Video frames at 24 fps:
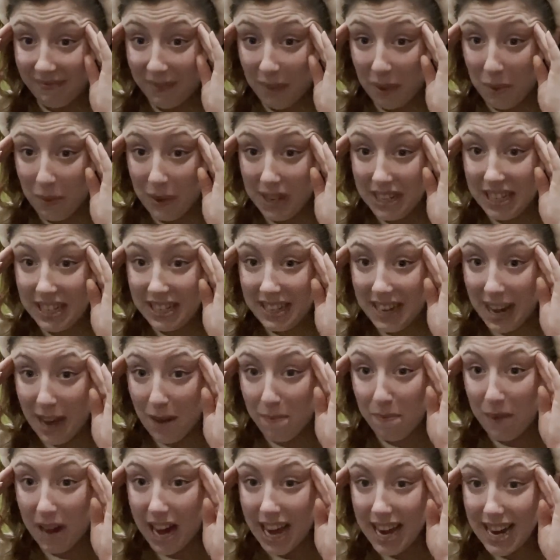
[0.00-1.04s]
We did not
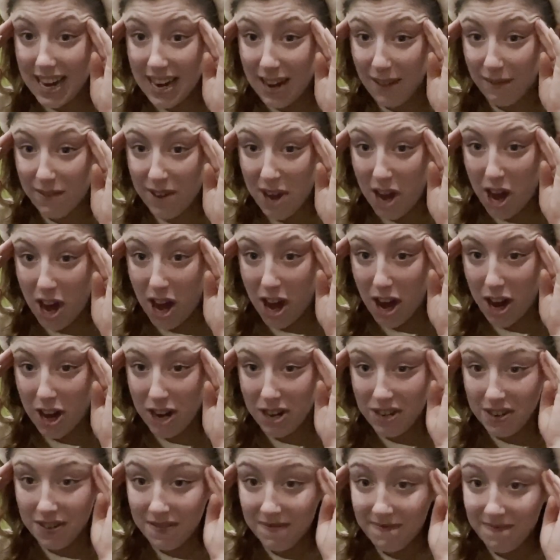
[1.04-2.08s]
buy enough
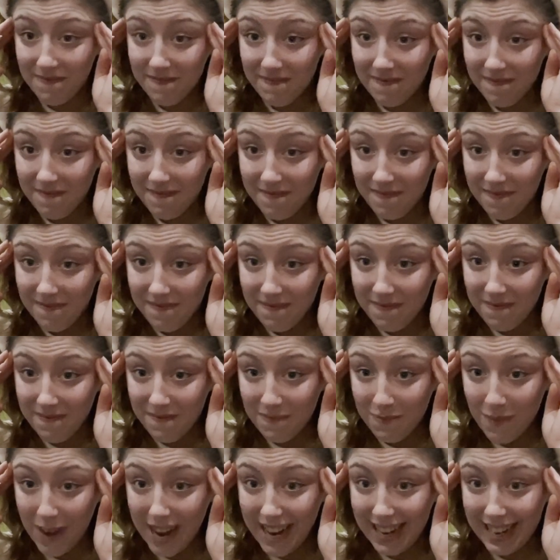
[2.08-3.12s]
yarn.
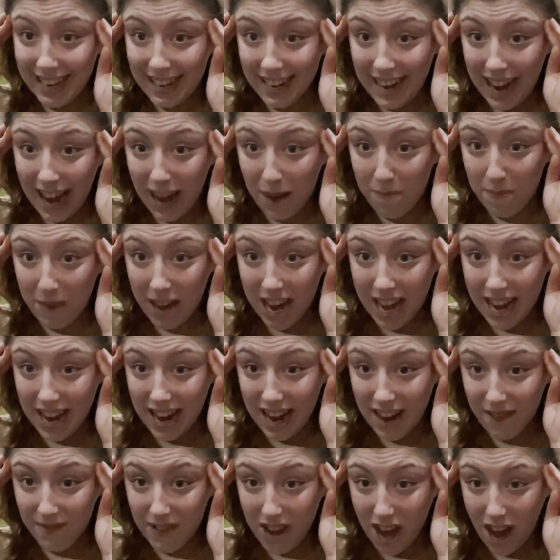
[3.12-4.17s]
We did not buy
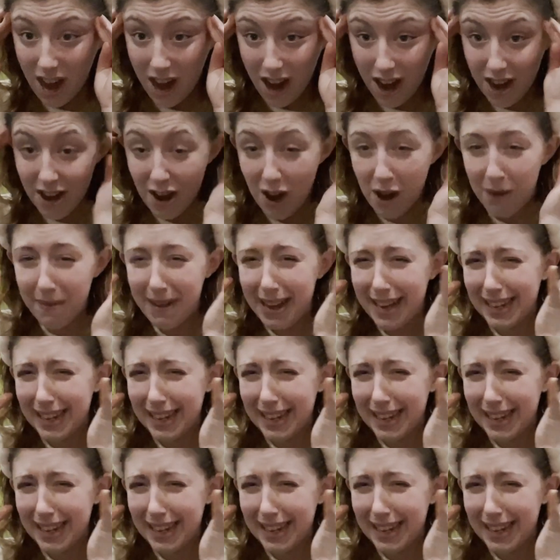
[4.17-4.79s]
enough yarn. Oh my